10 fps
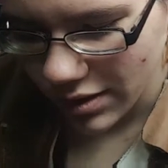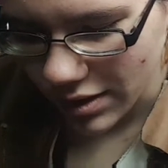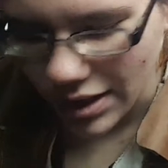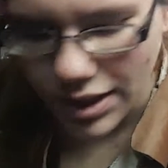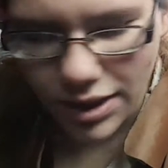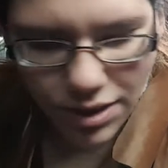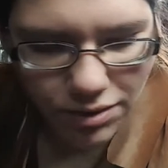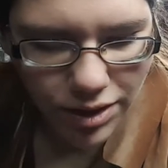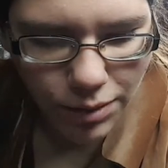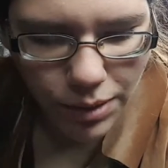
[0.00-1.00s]
That's another
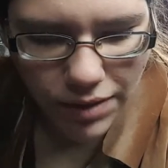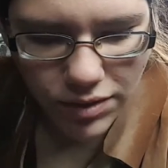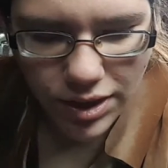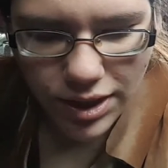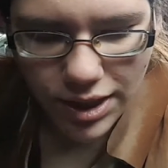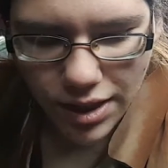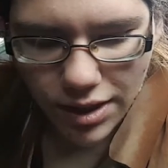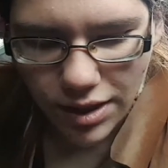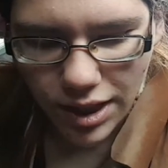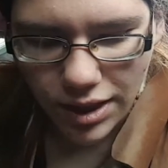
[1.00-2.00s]
thing that's, like, said,
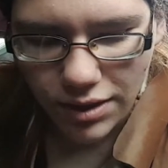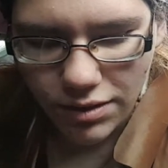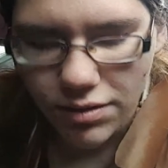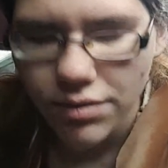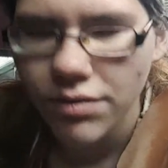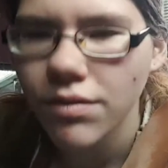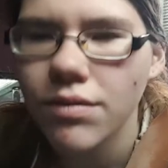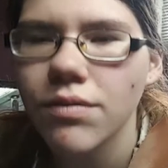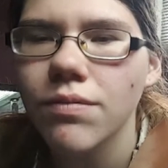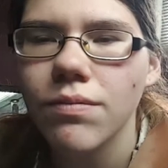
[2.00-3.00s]
like,
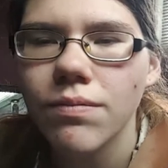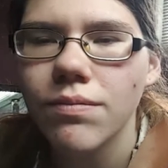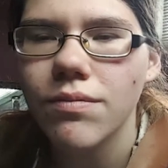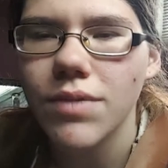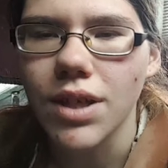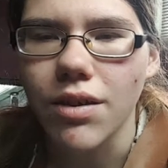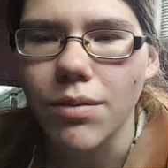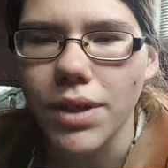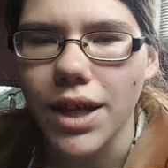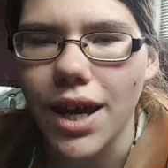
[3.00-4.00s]
tell them,
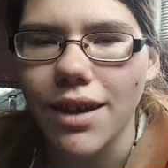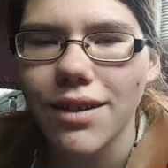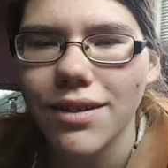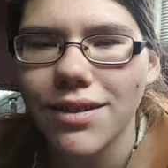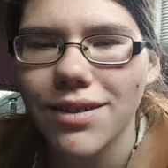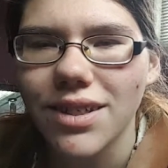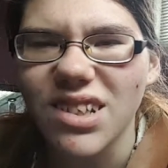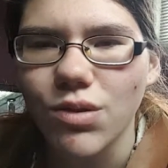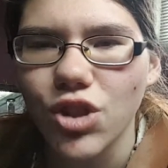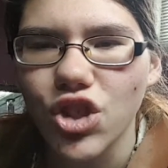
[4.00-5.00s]
like, hey, it's a
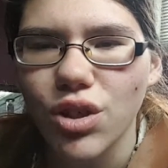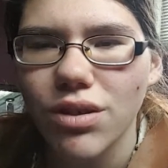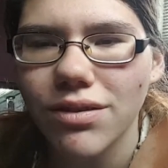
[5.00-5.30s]
little strong.